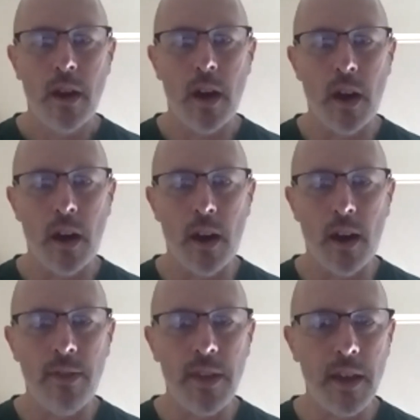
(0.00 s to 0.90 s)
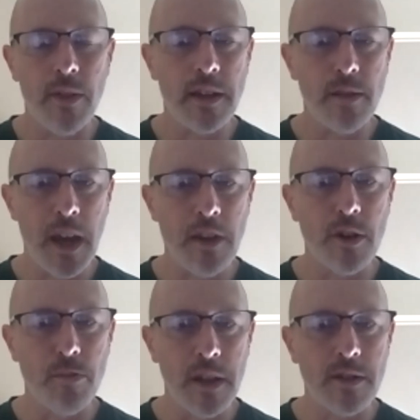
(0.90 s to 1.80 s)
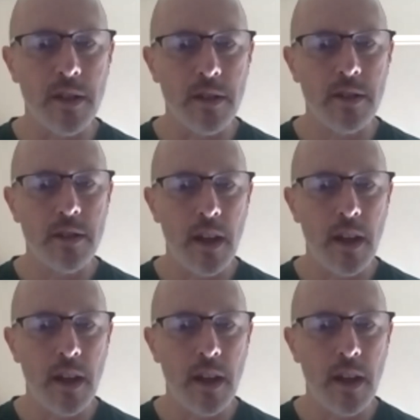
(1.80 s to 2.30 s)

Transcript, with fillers: Uh, I think he'd like to major in business